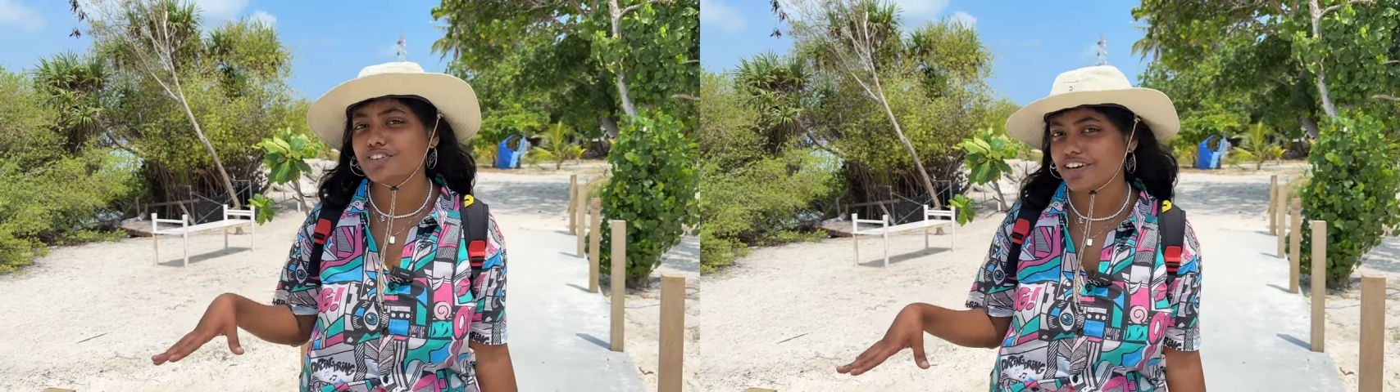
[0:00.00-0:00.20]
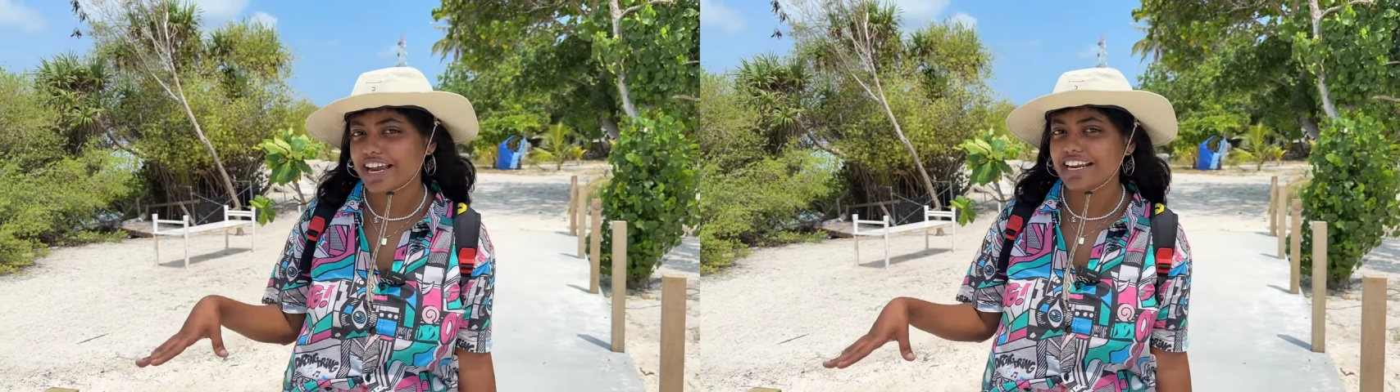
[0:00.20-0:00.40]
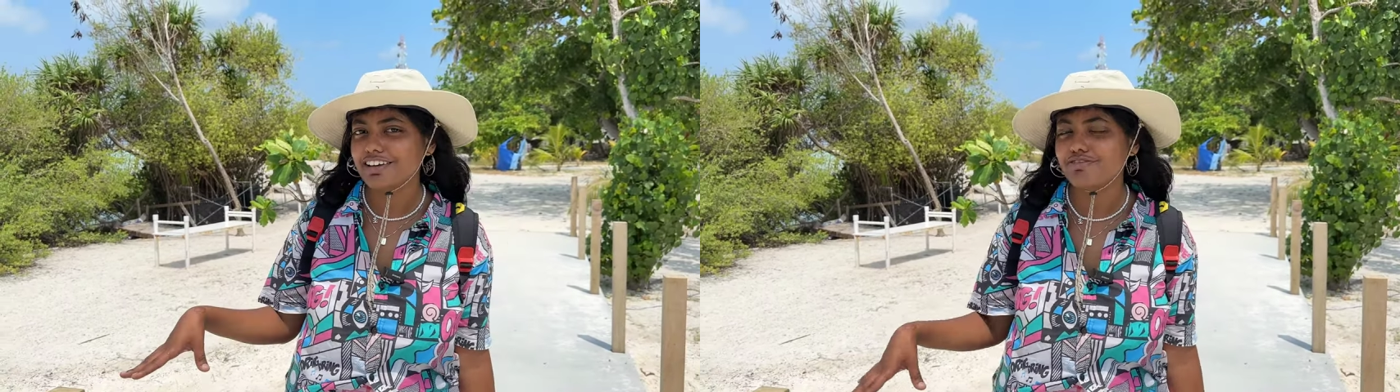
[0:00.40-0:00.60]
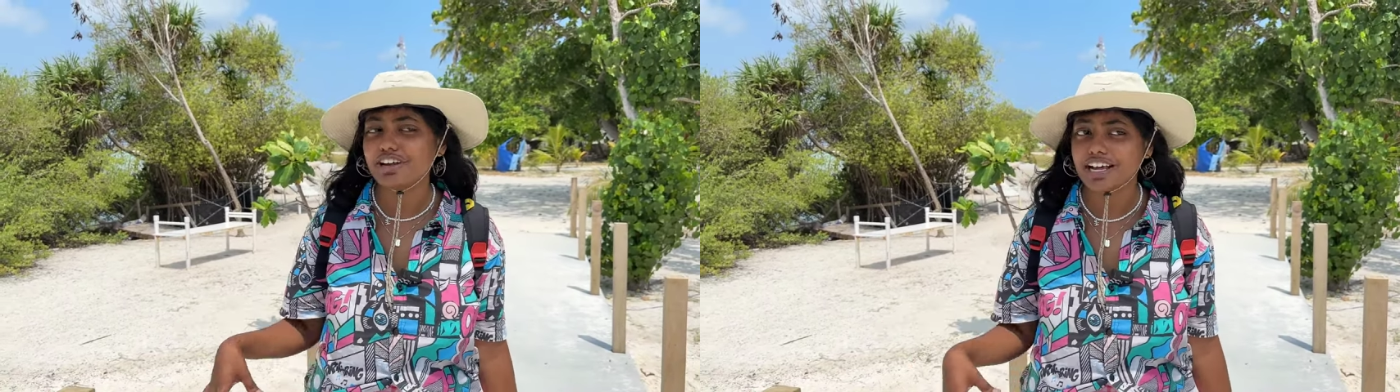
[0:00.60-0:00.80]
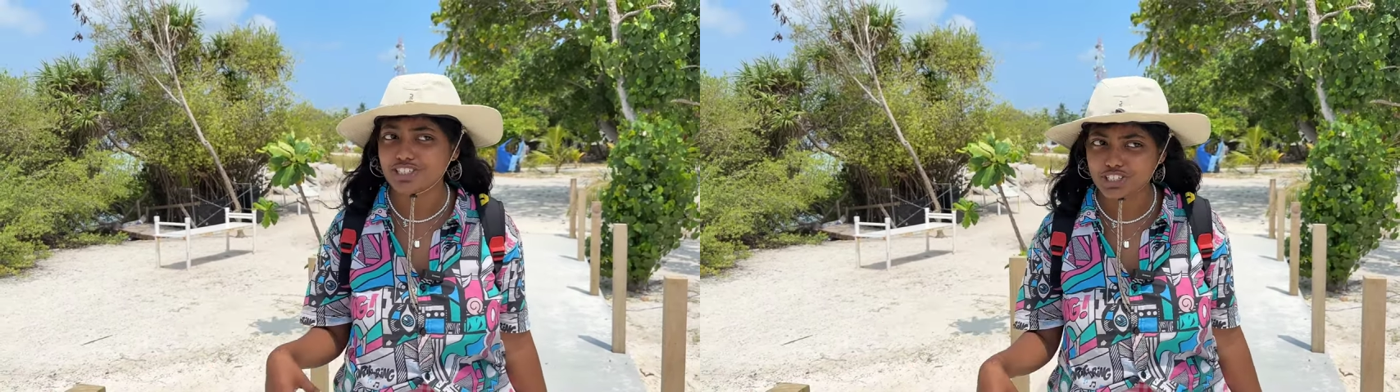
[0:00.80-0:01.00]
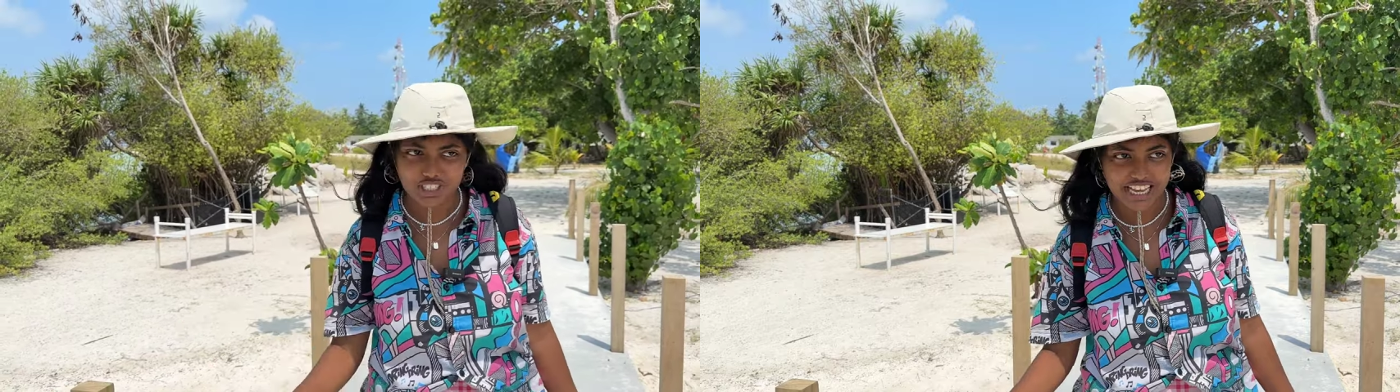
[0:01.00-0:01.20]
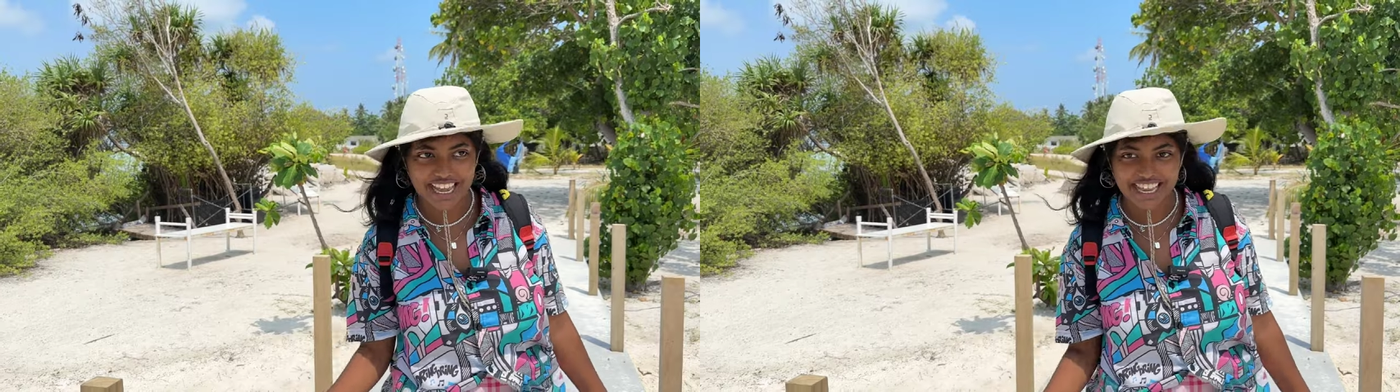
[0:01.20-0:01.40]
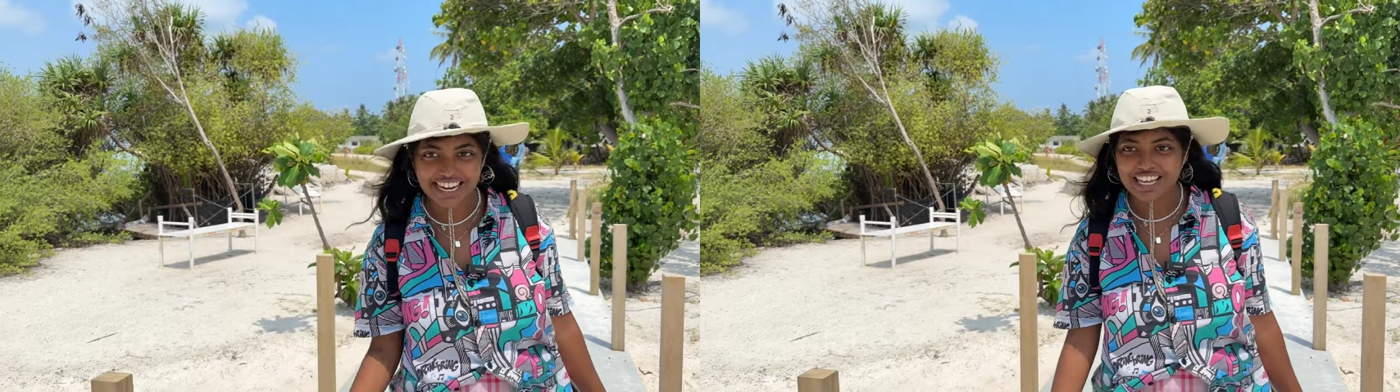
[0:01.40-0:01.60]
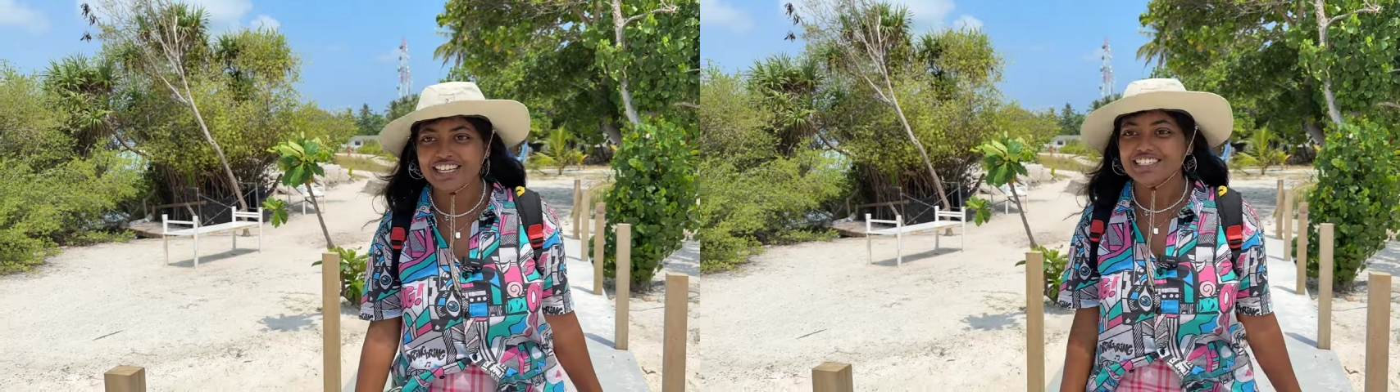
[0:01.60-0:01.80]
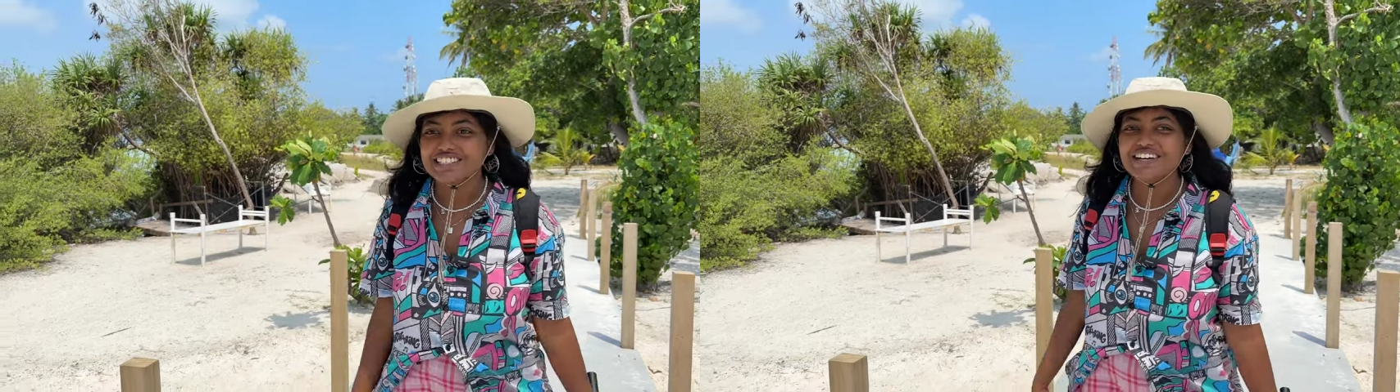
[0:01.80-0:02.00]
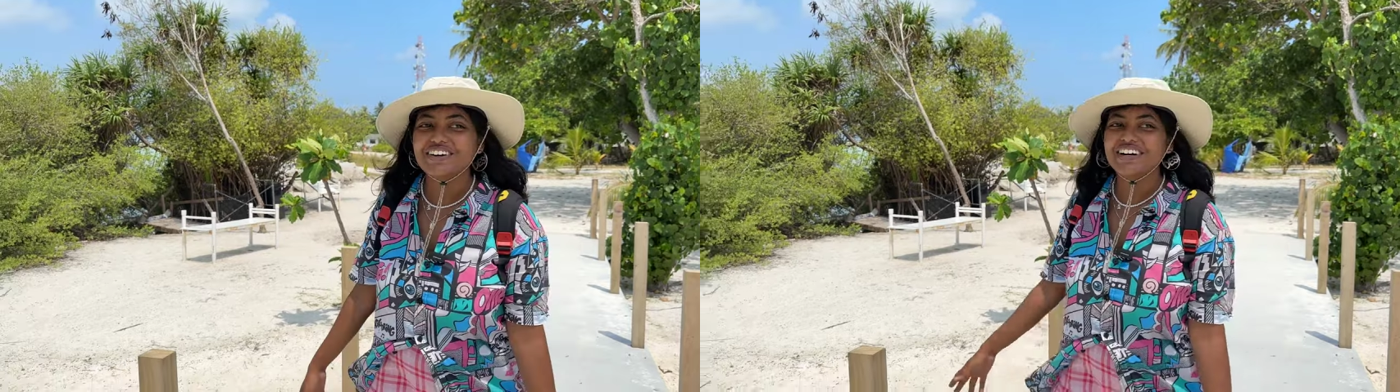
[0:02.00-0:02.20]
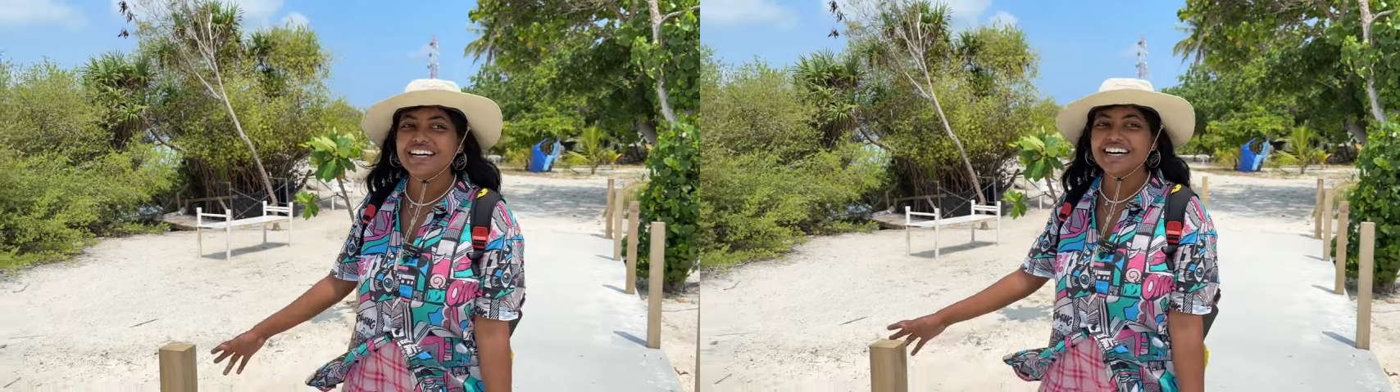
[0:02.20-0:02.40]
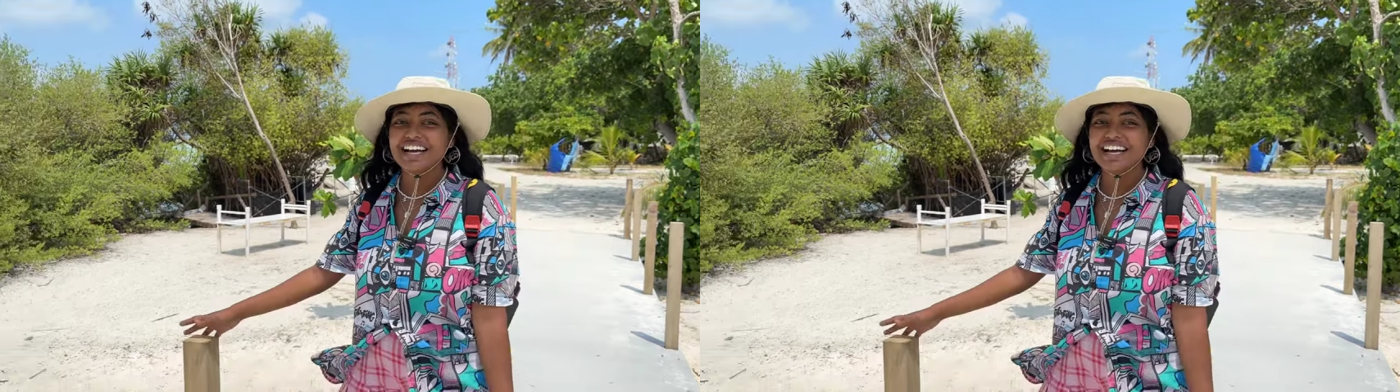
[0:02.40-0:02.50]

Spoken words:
ready for us to check in. So